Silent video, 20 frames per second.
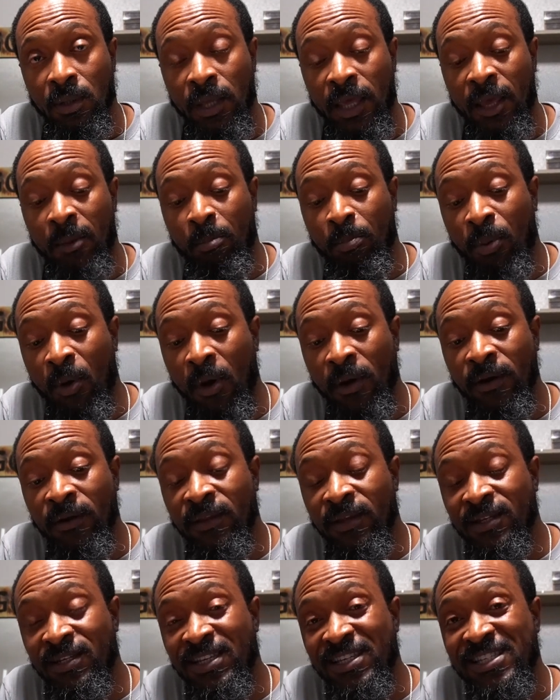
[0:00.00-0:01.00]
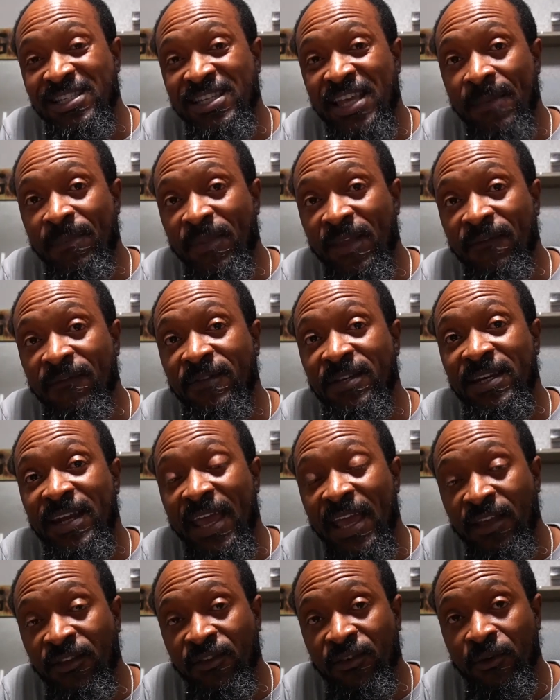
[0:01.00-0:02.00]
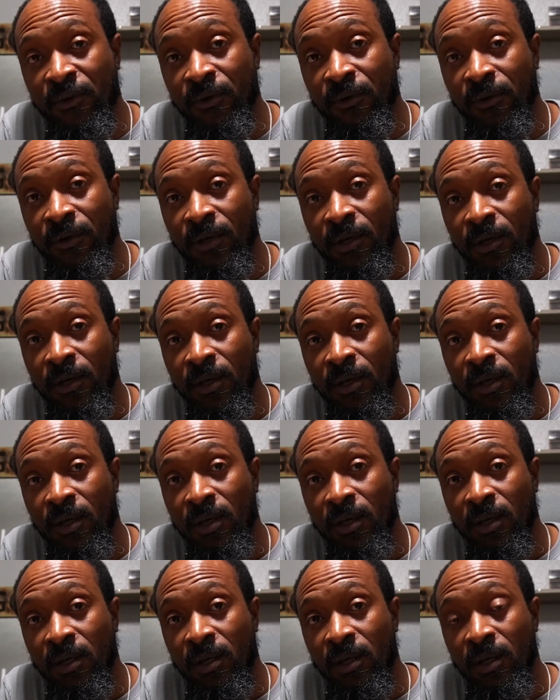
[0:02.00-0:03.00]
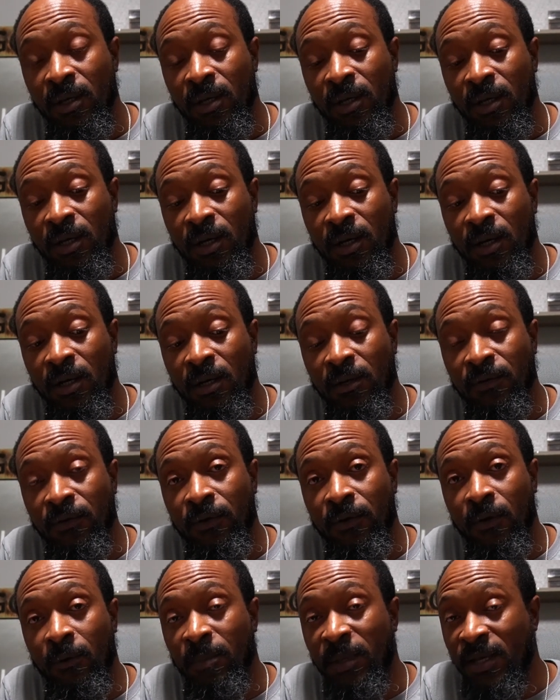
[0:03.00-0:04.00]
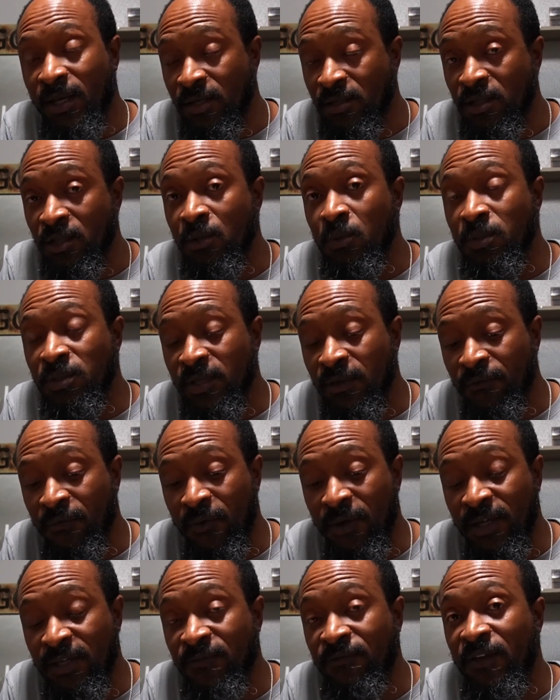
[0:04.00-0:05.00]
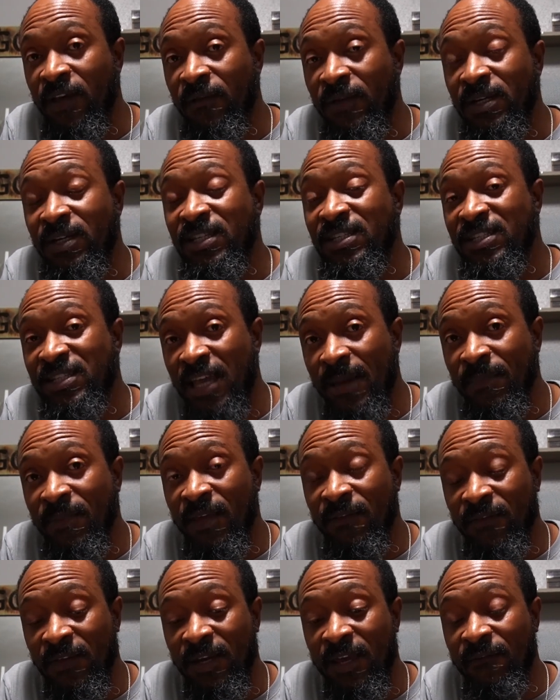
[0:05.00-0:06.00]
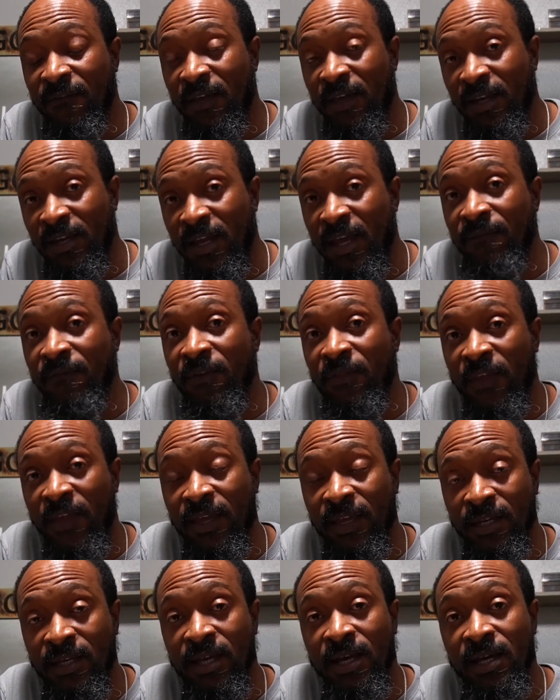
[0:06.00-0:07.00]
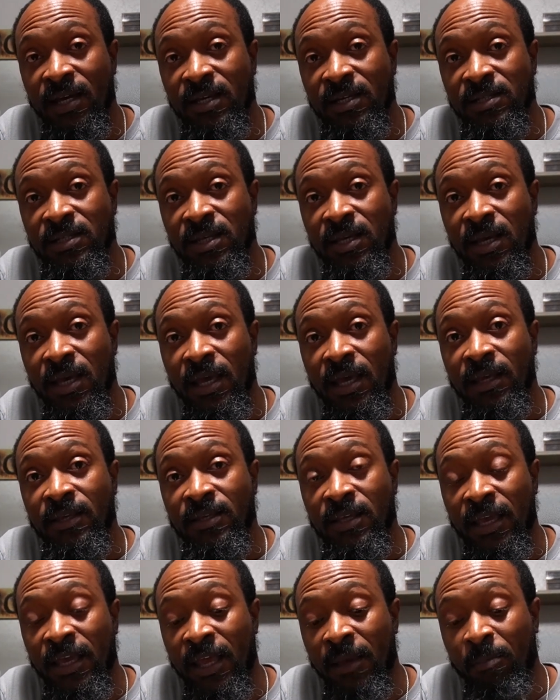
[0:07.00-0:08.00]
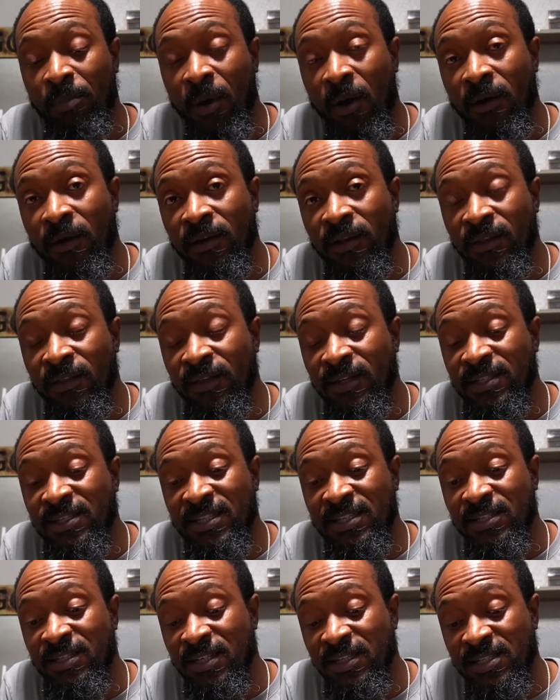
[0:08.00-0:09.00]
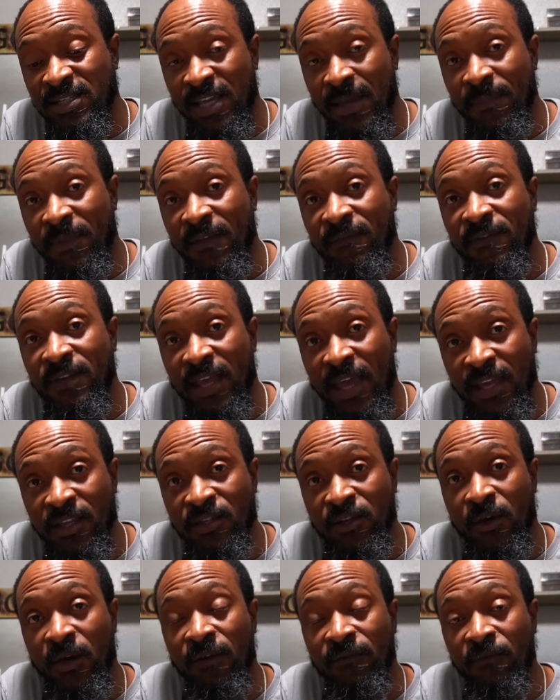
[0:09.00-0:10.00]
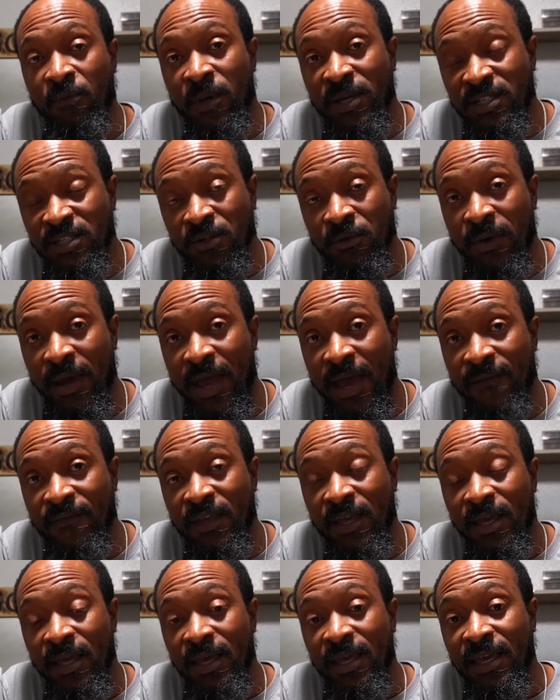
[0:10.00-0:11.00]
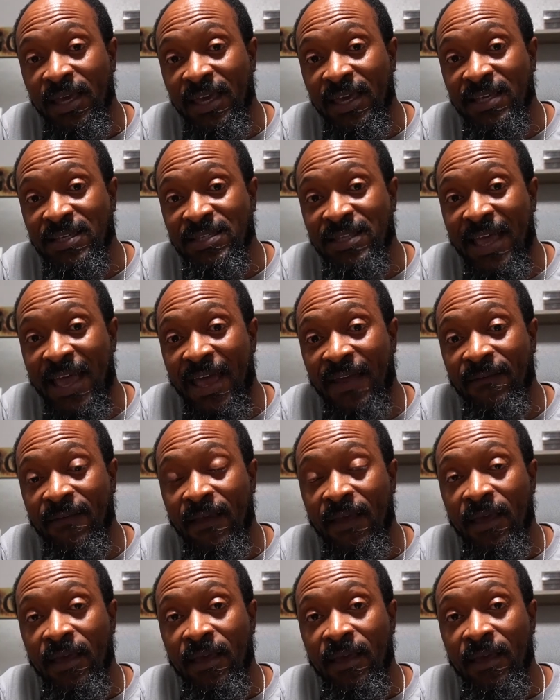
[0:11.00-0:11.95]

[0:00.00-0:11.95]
And part of the deceptive nature, because Lucifer is very deceptive in everything he does, and part of the deceptive nature of witchcraft is that